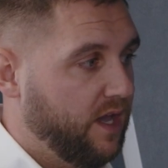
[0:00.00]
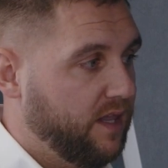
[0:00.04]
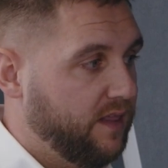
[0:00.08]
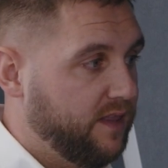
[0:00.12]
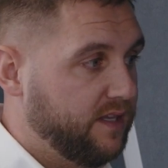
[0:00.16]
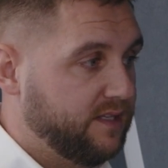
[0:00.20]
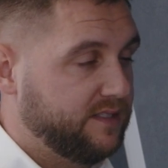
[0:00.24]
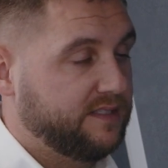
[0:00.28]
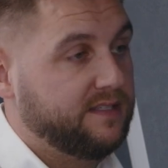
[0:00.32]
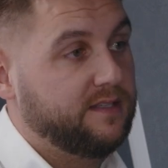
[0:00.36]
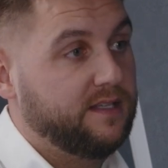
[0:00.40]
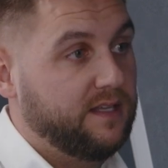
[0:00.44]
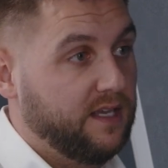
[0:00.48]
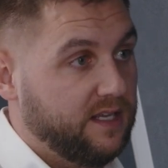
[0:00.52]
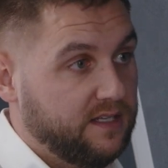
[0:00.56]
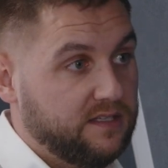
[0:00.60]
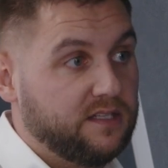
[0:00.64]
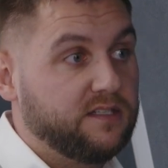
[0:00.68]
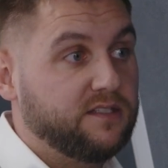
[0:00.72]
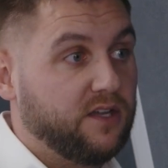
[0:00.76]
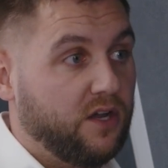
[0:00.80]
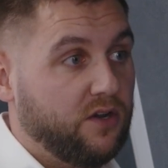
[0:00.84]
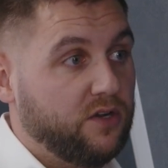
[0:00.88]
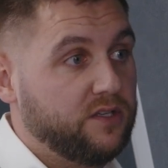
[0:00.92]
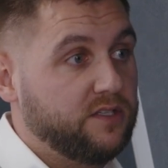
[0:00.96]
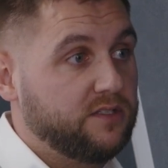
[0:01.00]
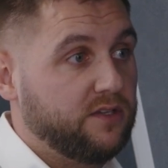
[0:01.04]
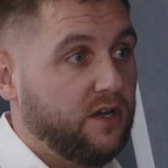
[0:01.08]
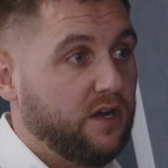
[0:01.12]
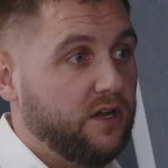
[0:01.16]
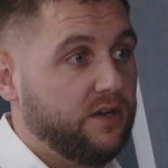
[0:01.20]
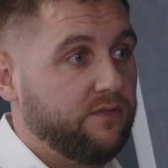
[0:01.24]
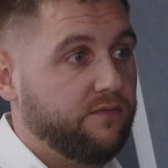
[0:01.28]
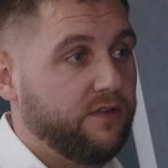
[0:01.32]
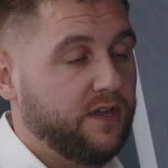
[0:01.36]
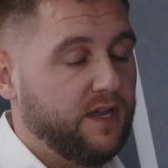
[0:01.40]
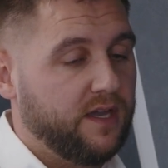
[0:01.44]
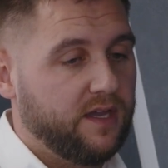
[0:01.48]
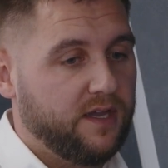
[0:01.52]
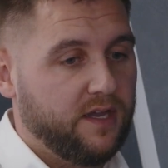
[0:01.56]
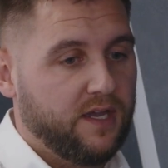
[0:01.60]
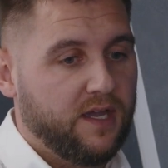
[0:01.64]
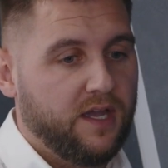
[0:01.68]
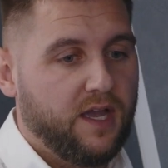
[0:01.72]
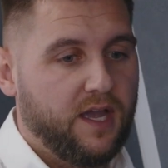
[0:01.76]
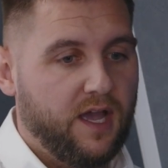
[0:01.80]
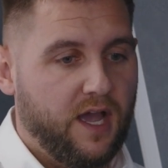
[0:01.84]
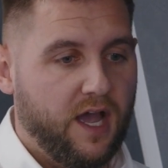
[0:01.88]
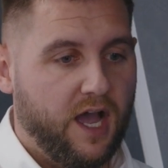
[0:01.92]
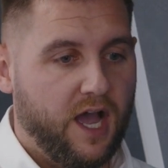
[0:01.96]
this, the design side of it,
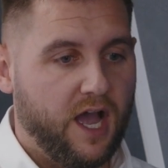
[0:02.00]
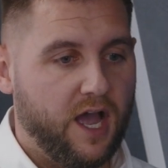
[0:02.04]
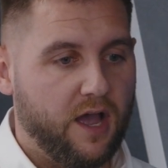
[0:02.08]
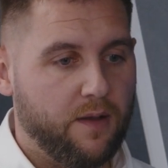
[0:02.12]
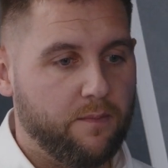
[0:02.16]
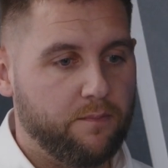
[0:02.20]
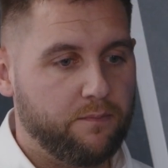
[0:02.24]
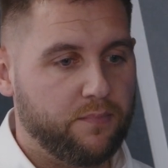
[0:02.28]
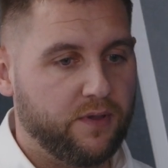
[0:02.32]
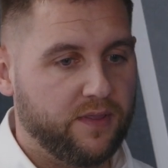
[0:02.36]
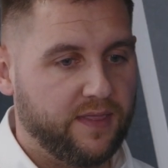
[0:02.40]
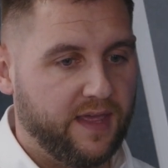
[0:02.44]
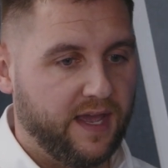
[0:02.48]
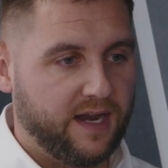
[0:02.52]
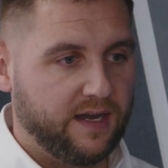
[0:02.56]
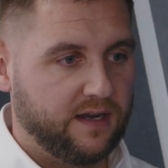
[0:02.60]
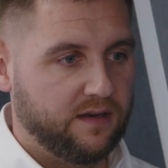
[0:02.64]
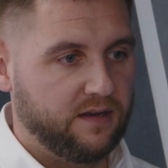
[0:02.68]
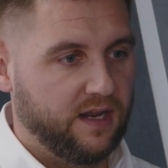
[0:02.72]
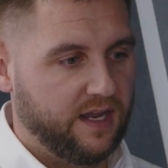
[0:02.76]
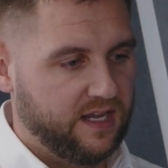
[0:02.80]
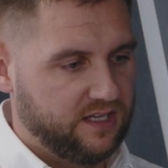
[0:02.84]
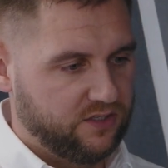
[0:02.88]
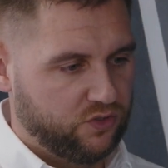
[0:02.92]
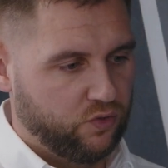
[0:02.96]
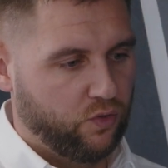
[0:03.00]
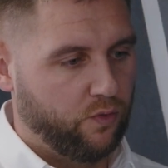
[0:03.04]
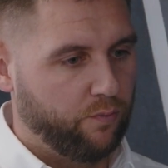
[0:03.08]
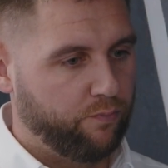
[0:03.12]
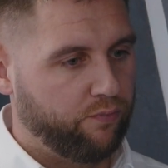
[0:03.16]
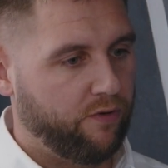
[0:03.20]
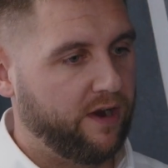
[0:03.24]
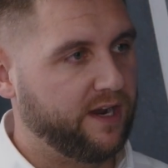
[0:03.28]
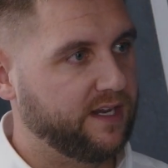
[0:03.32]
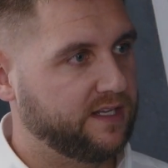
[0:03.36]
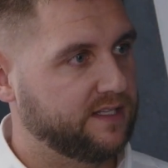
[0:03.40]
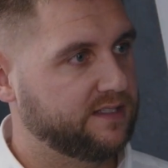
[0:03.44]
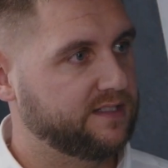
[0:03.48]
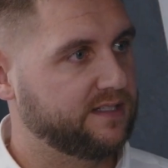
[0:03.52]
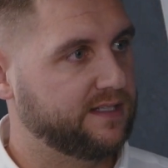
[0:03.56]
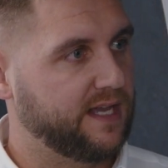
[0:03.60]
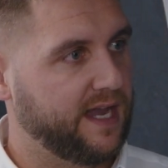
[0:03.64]
um, but then it sort of breaks